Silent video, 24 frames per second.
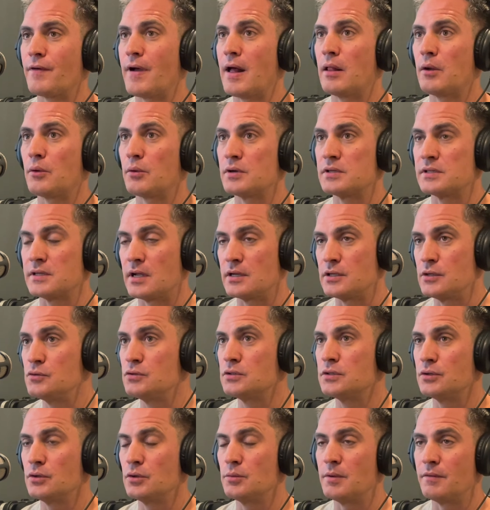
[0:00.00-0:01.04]
followers on
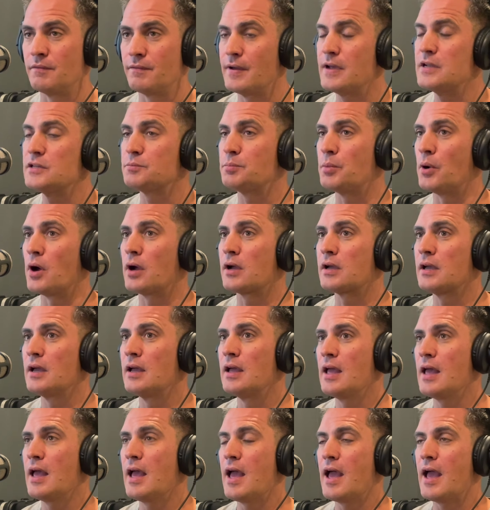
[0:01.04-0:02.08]
YouTube and Facebook.
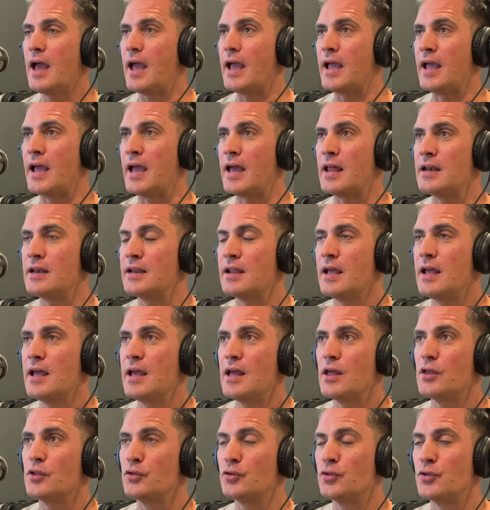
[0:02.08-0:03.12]
And
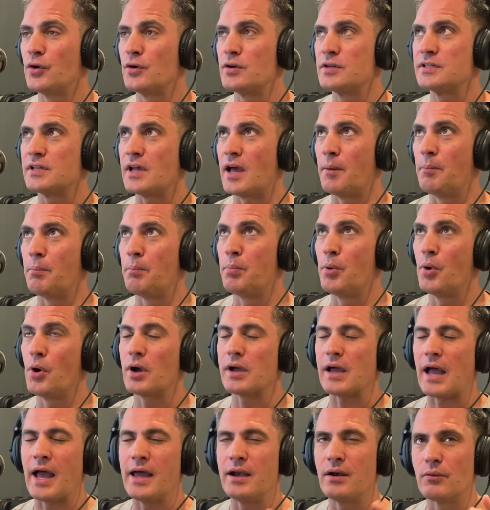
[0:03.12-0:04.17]
there's a
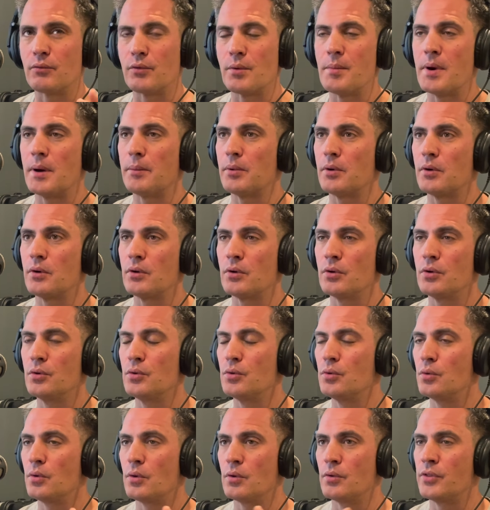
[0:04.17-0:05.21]
book, I don't remember
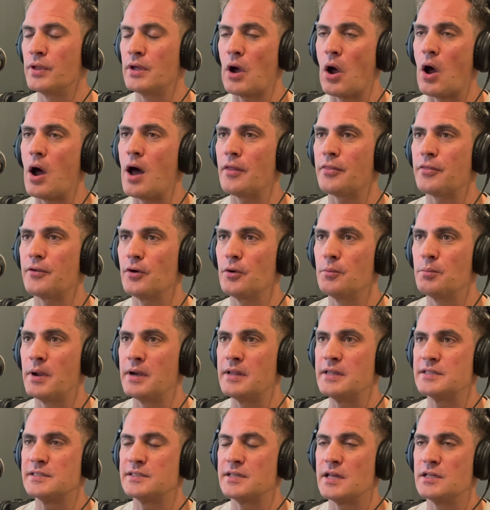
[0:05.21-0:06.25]
who the author,
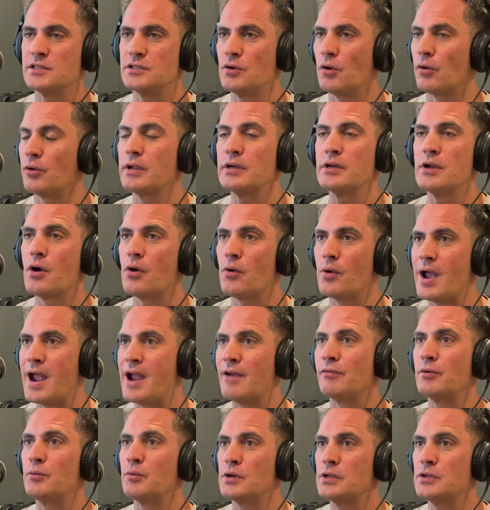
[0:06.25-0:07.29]
but he says, you already know
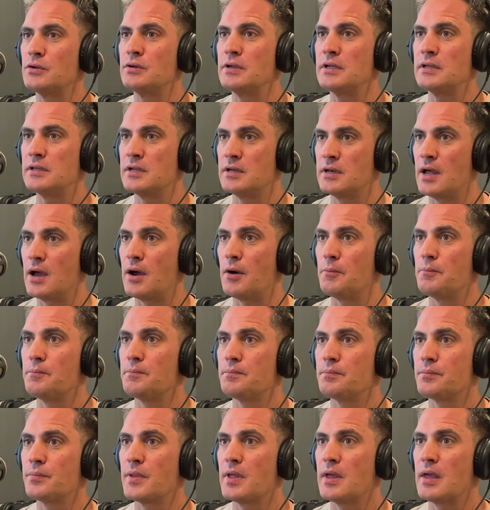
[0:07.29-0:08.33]
everyone you need to know.
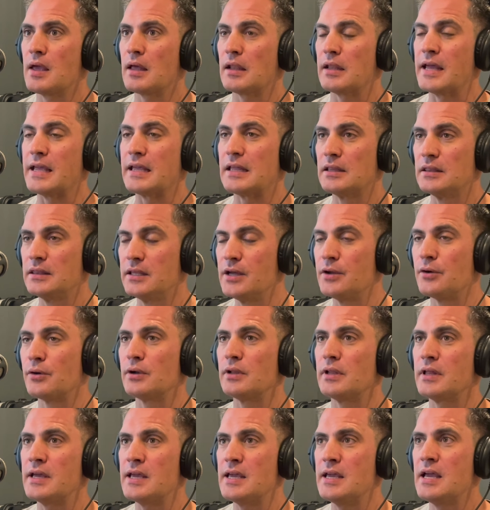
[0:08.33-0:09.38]
Like
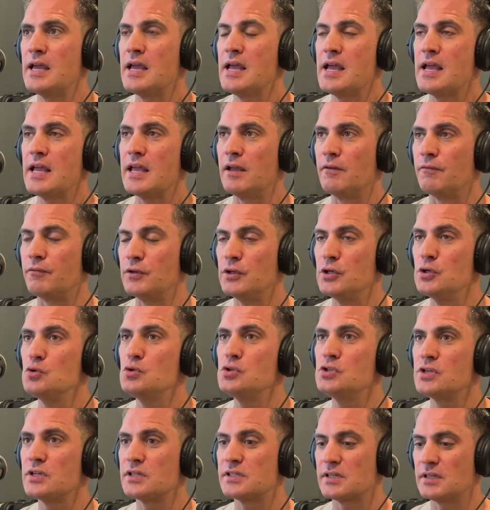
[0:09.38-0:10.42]
literally, if
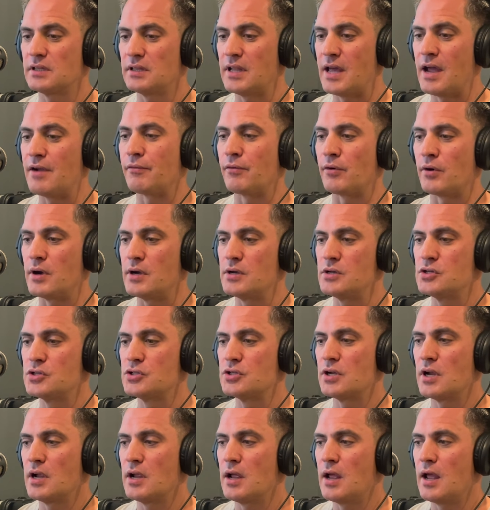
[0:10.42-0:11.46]
you just
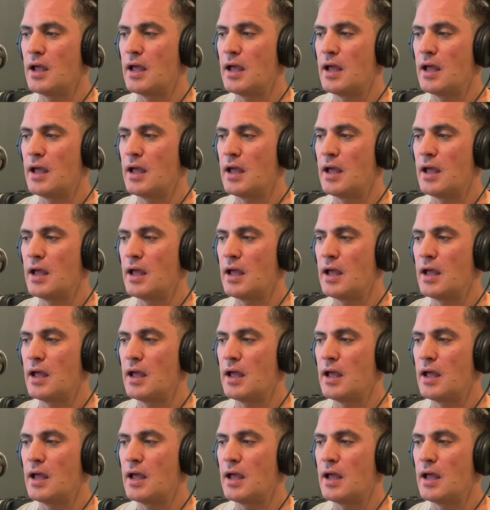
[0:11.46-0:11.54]
leverage